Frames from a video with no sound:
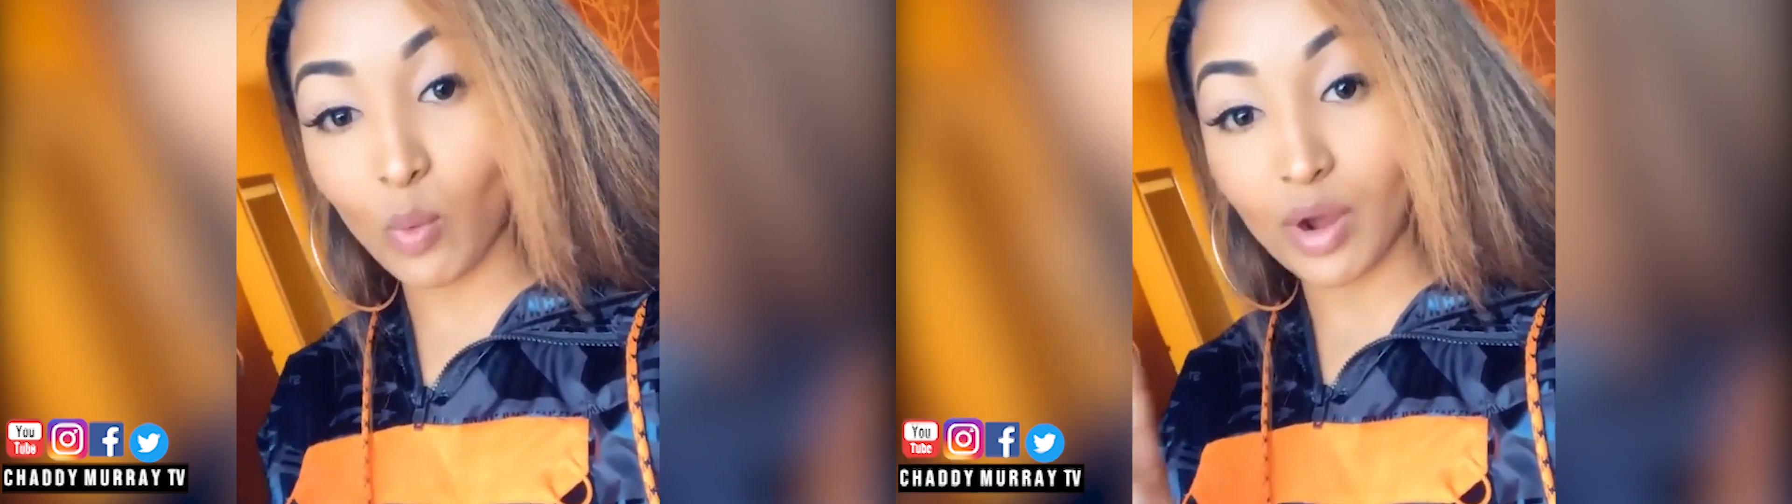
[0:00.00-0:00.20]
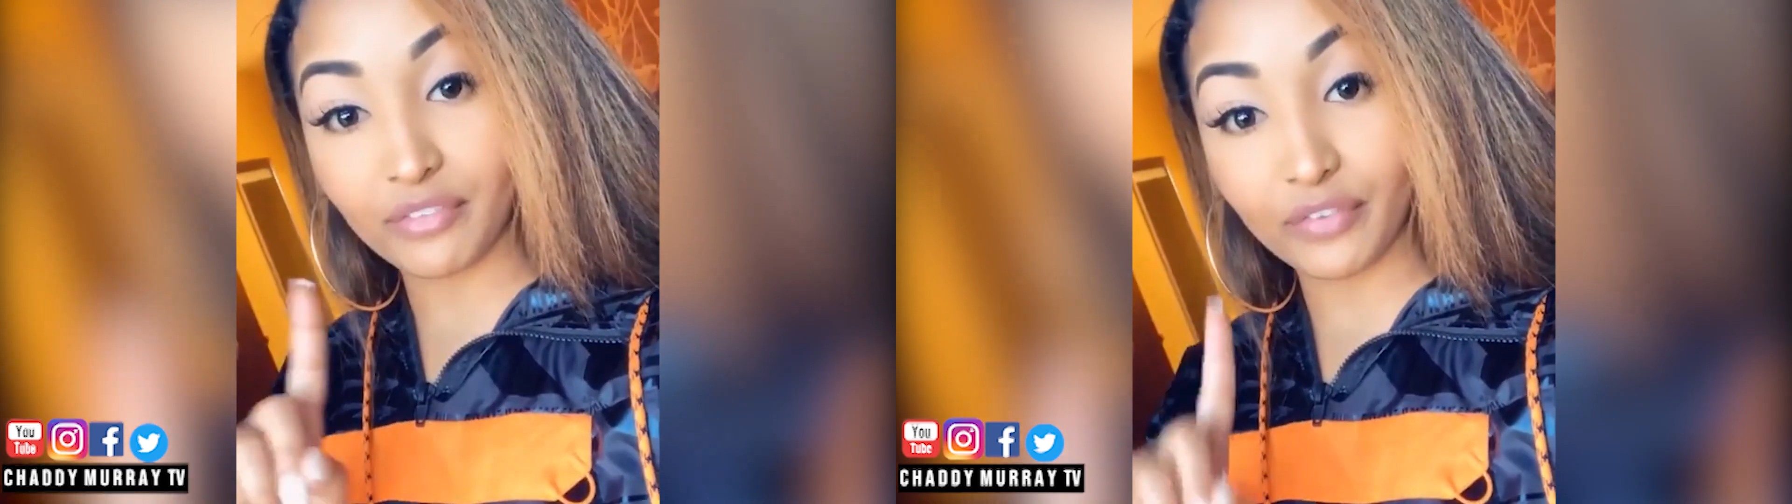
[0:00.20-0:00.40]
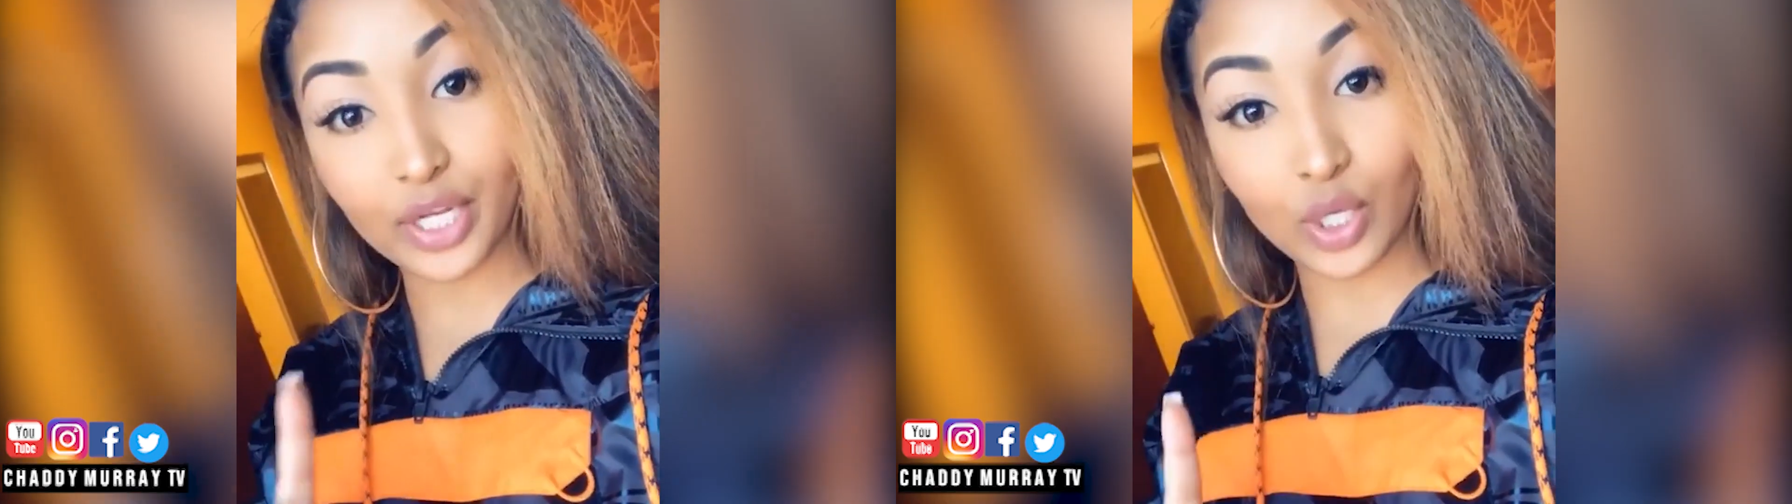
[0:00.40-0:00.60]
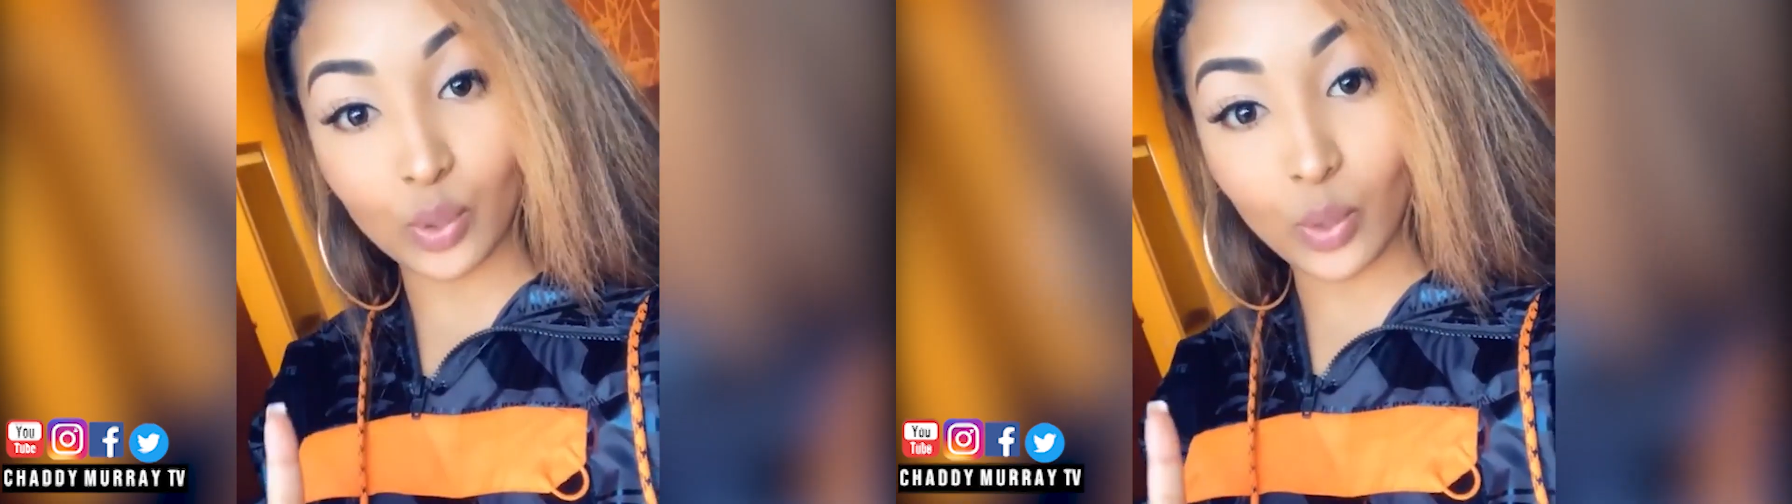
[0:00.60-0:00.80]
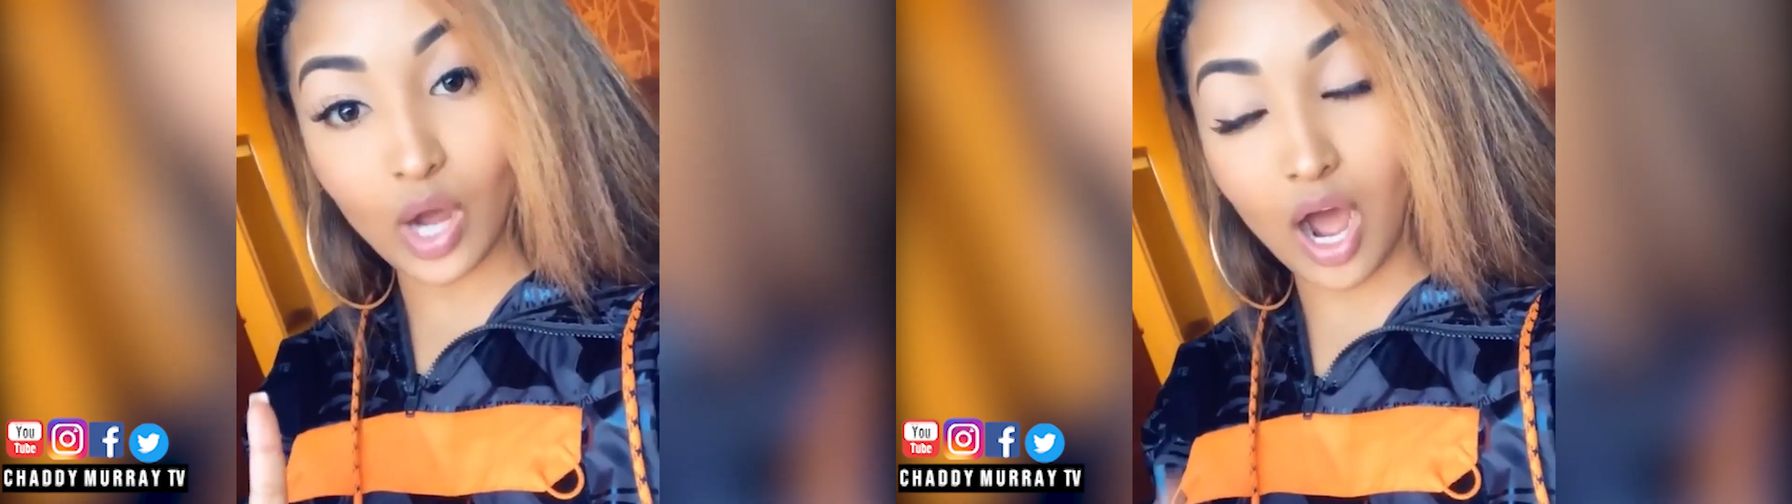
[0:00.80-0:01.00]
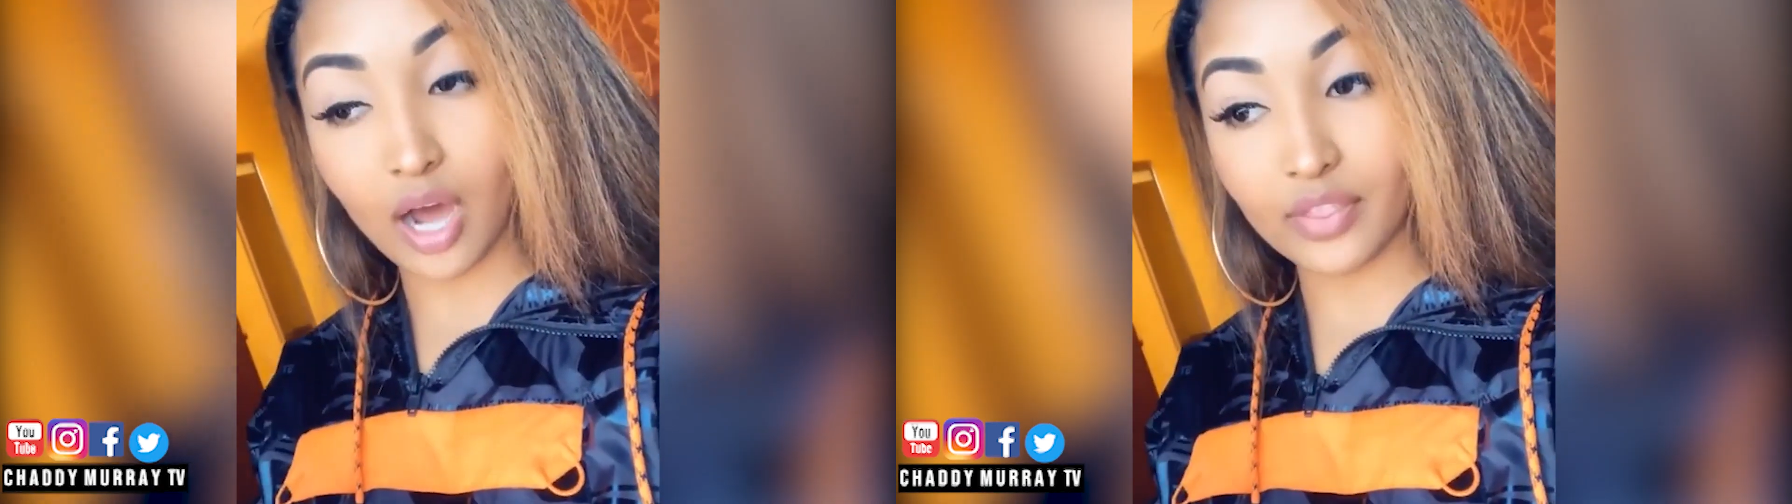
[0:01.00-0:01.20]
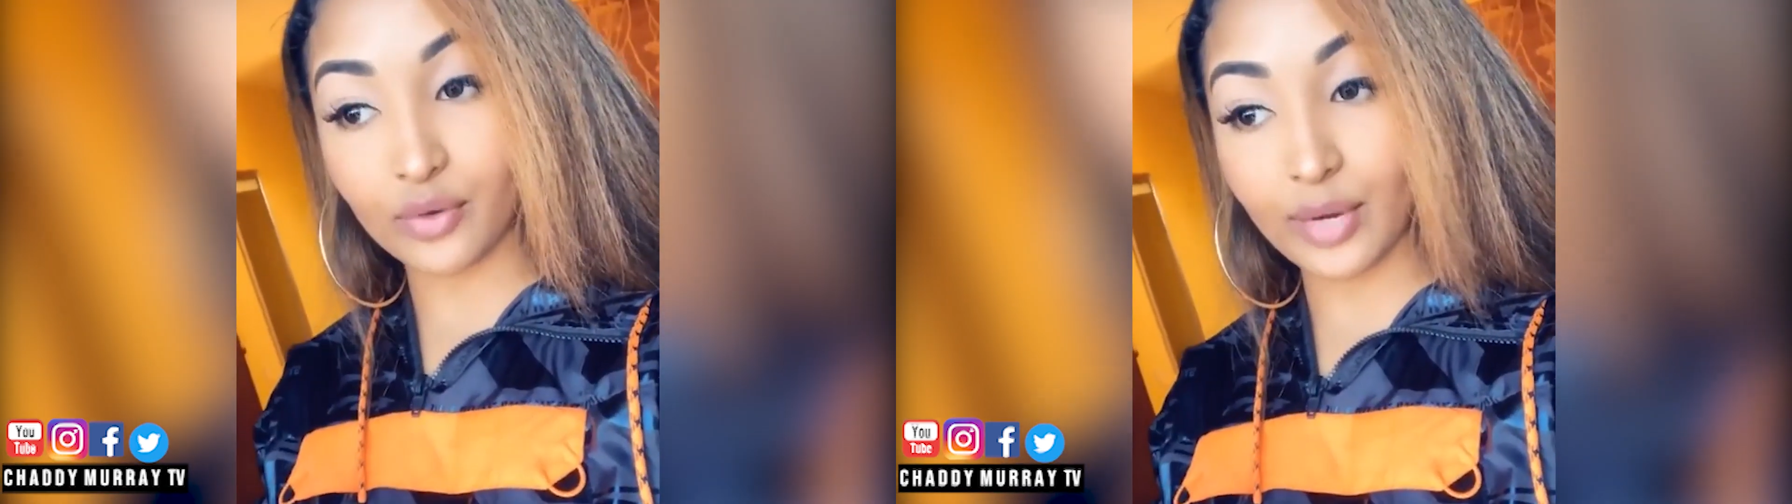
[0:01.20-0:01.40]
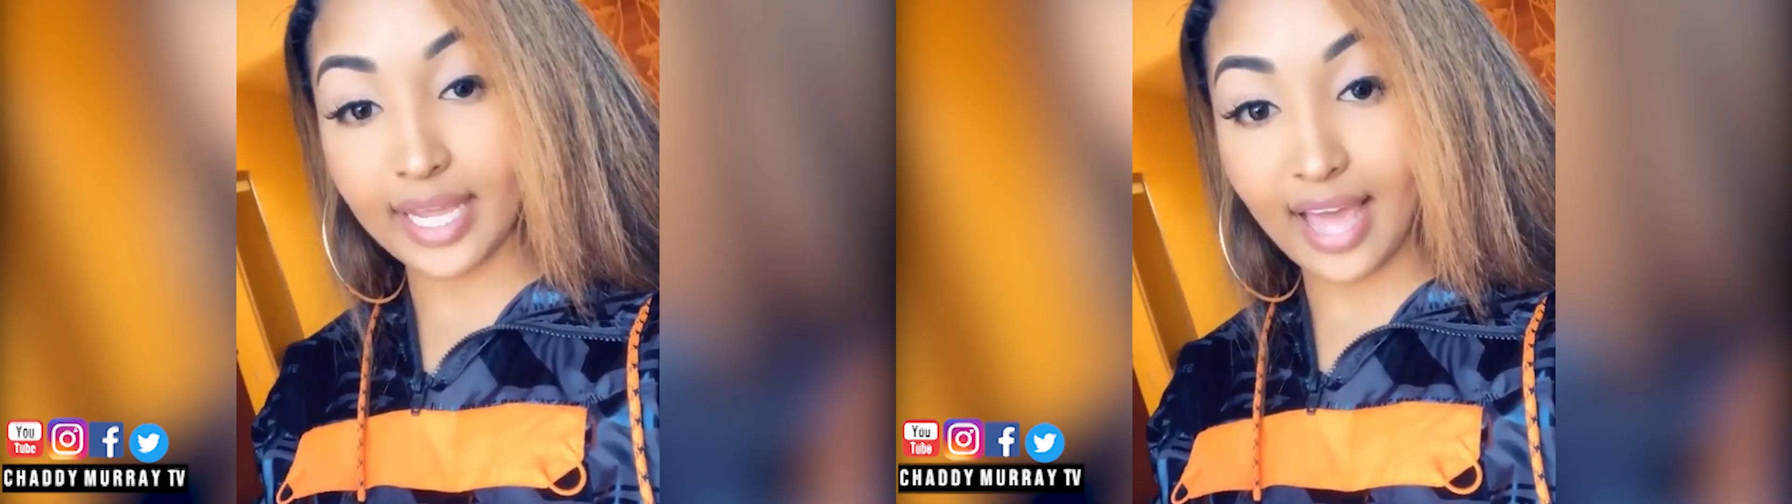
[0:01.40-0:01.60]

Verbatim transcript: or in the description.